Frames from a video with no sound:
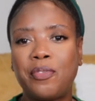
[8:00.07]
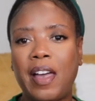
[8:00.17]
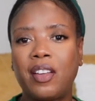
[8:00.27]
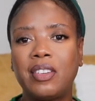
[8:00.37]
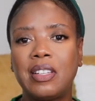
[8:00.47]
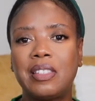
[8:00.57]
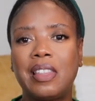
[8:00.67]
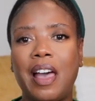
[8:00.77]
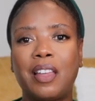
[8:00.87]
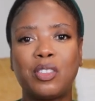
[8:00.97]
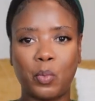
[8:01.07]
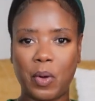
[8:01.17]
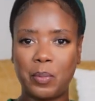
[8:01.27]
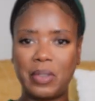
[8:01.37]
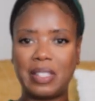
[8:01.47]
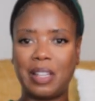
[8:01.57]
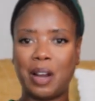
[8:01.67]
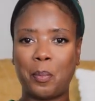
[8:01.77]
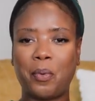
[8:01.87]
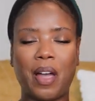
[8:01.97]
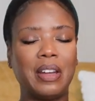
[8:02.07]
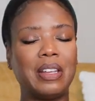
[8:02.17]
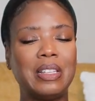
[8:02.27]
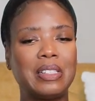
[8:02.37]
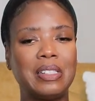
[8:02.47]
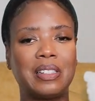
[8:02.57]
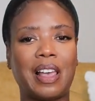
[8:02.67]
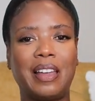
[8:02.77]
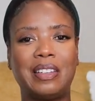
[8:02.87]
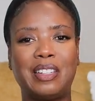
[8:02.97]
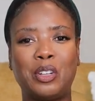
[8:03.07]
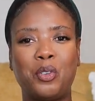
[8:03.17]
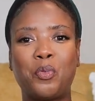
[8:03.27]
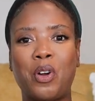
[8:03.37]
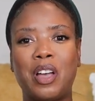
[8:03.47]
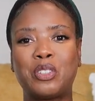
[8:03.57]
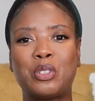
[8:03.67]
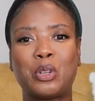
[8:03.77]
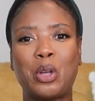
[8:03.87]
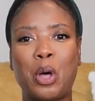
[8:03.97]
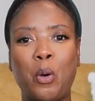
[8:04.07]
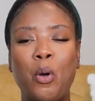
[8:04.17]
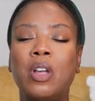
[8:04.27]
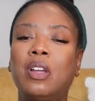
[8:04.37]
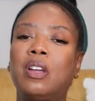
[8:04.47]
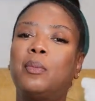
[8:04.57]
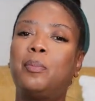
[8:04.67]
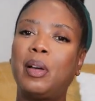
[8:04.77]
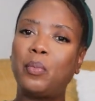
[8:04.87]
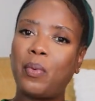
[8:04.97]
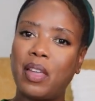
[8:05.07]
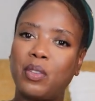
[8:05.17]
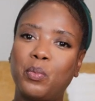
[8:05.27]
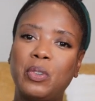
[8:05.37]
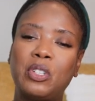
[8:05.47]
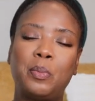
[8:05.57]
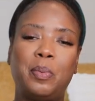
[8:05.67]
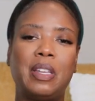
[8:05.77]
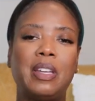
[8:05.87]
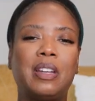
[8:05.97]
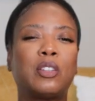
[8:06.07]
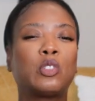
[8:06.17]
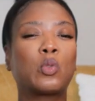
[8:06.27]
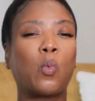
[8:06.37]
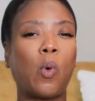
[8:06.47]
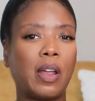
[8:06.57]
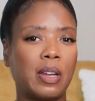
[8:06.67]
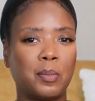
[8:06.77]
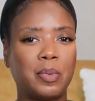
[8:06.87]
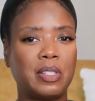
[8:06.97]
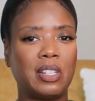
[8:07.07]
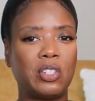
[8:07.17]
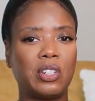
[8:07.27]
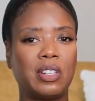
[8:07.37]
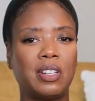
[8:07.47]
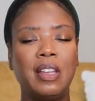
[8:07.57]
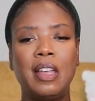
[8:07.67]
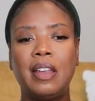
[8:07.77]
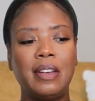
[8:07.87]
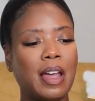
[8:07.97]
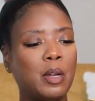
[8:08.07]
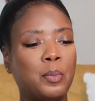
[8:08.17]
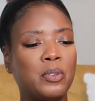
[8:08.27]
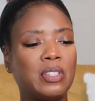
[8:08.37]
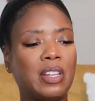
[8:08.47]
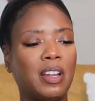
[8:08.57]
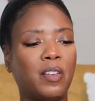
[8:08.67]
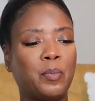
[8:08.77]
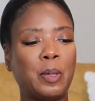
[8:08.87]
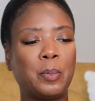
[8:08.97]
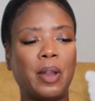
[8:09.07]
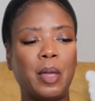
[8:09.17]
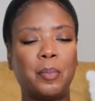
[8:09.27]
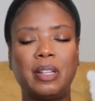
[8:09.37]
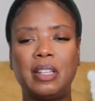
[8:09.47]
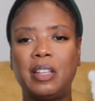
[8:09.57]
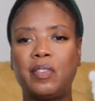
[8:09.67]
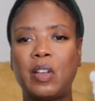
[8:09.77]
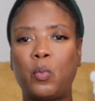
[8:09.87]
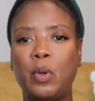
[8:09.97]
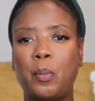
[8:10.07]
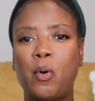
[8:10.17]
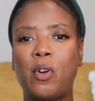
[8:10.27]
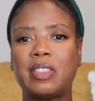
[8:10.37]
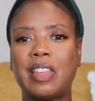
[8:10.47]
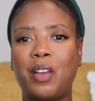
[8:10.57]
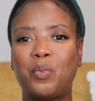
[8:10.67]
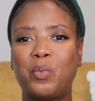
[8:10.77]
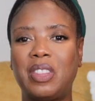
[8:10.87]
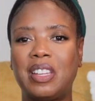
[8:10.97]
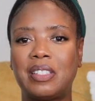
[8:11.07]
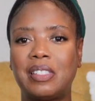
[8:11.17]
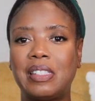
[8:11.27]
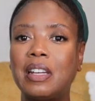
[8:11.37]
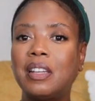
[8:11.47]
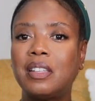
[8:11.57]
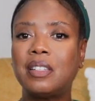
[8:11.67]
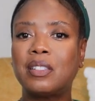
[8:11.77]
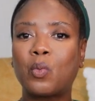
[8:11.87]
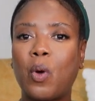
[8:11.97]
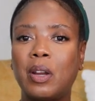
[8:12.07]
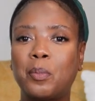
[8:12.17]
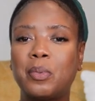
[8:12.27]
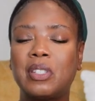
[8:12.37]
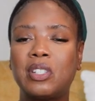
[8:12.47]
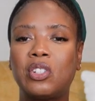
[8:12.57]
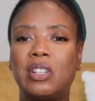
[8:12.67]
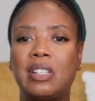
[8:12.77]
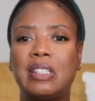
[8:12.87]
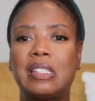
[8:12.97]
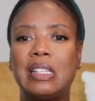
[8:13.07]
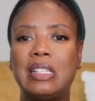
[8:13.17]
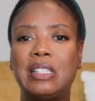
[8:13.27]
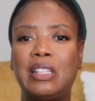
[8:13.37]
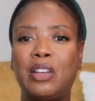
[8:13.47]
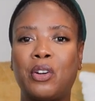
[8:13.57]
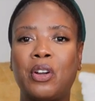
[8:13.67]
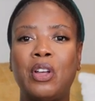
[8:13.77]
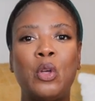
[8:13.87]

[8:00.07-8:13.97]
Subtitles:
found is that the way we sit upright isn't ideal for us to go, but rather we should be in a squatting position. 90% of people, I believe, report that when they're sitting in this squatting position, it is easier